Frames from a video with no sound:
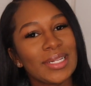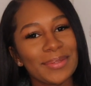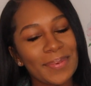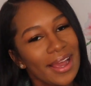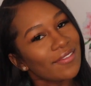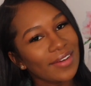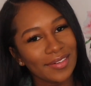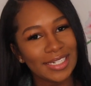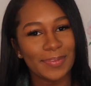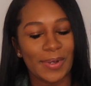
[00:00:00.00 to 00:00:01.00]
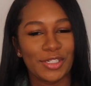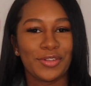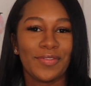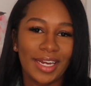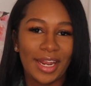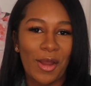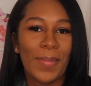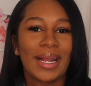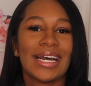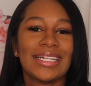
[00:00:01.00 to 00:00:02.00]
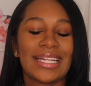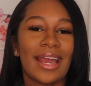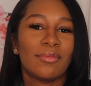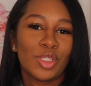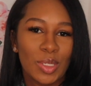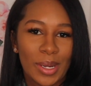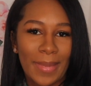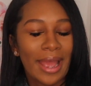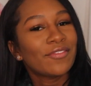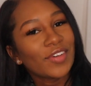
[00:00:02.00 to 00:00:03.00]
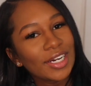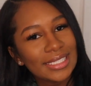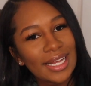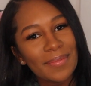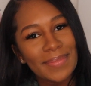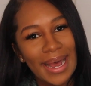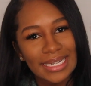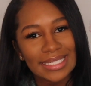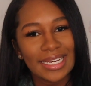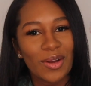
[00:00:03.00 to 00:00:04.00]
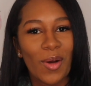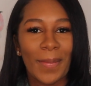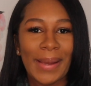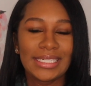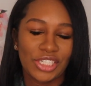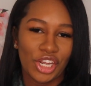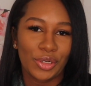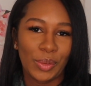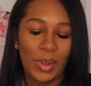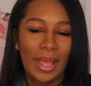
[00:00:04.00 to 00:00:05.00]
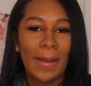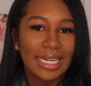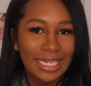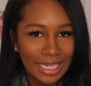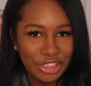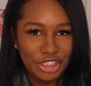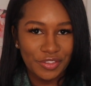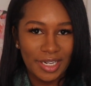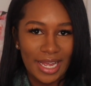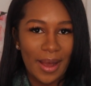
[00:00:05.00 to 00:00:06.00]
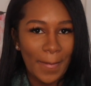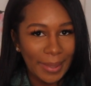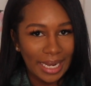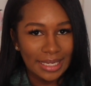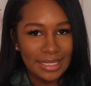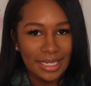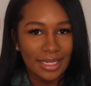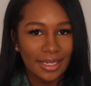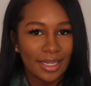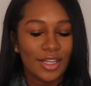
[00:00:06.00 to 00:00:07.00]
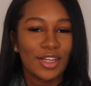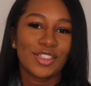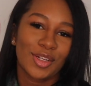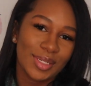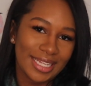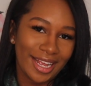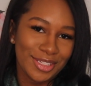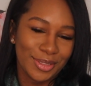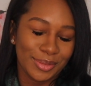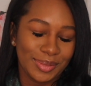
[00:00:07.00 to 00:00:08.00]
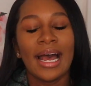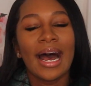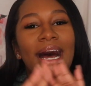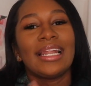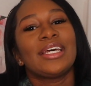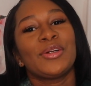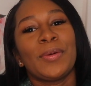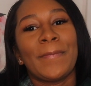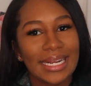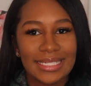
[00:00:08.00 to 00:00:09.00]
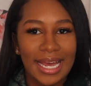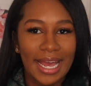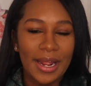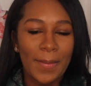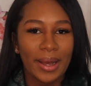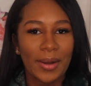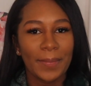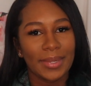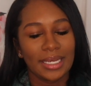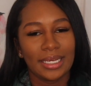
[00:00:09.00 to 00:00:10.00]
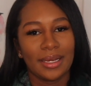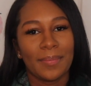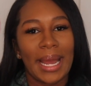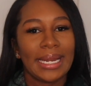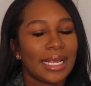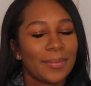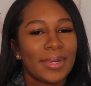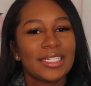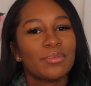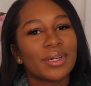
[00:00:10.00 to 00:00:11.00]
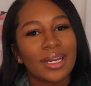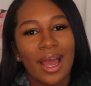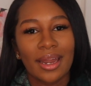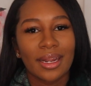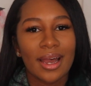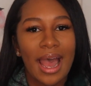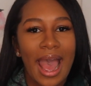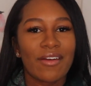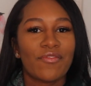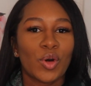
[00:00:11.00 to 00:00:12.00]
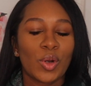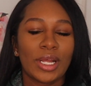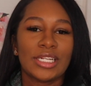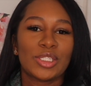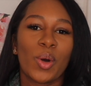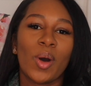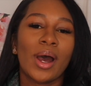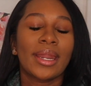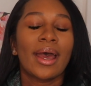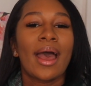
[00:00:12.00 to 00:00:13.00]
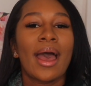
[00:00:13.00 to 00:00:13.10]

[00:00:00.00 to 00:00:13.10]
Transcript: to be a very special video because I'm doing my first unboxing on my channel, luxury unboxing, so stay tuned. A little backside about me: my name is Brianna. I focus on